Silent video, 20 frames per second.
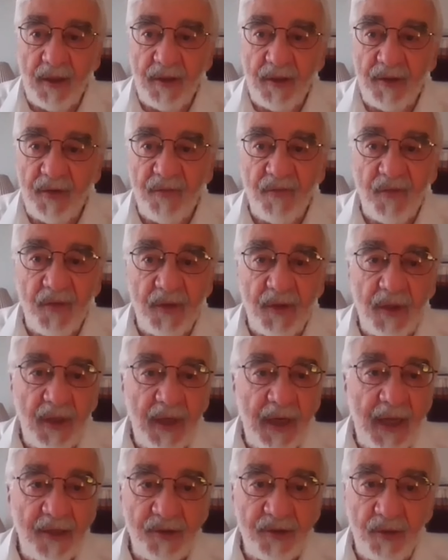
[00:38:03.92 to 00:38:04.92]
uh, different
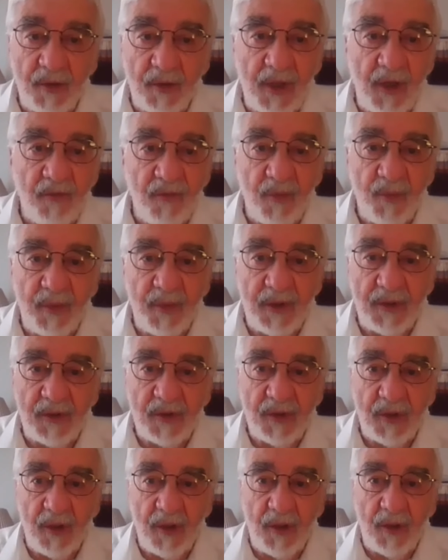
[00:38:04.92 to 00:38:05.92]
national
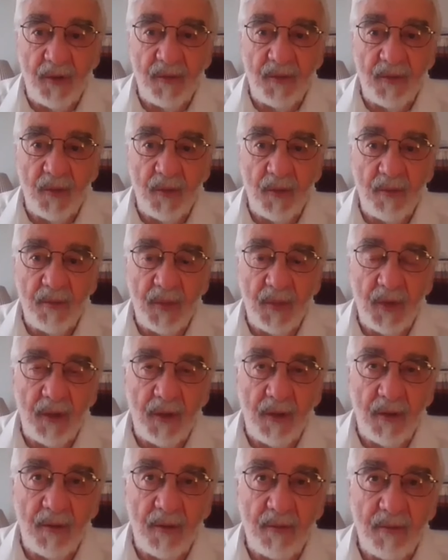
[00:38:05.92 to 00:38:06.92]
governments, uh,
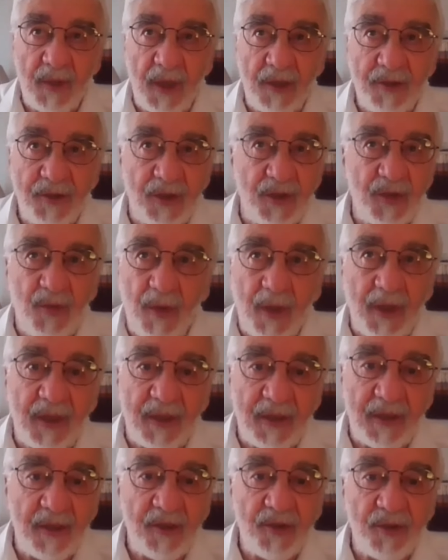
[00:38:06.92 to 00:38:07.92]
not just
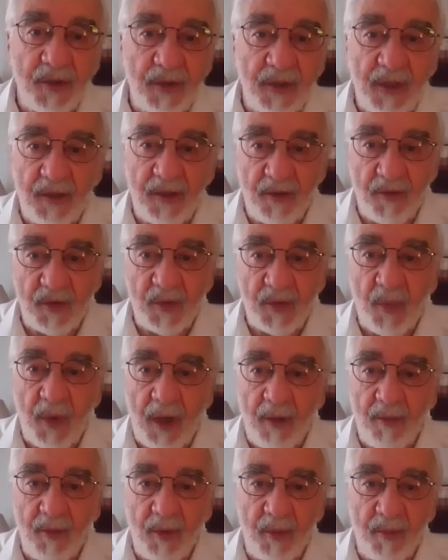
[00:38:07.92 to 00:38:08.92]
recognition that there's a
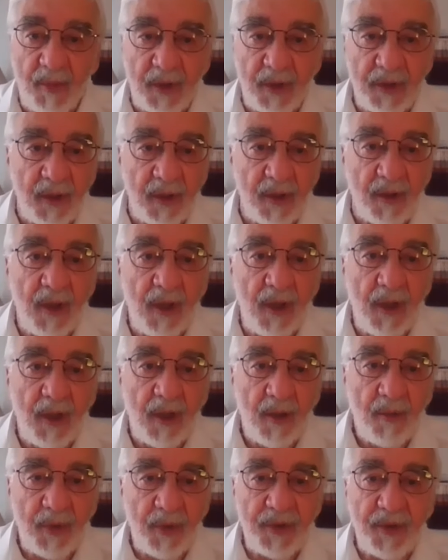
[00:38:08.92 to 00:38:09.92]
problem, but their
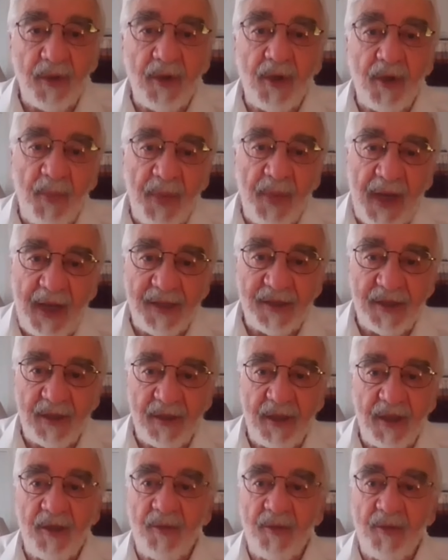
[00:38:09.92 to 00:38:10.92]
but their
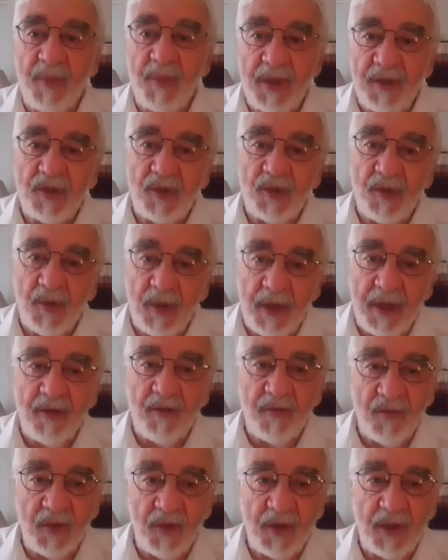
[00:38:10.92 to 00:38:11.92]
capacity
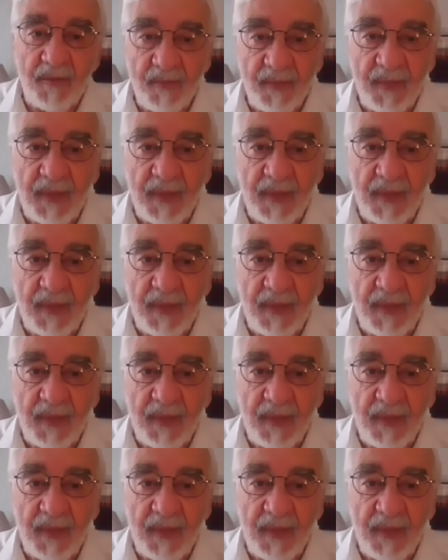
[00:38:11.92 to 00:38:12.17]
administratively,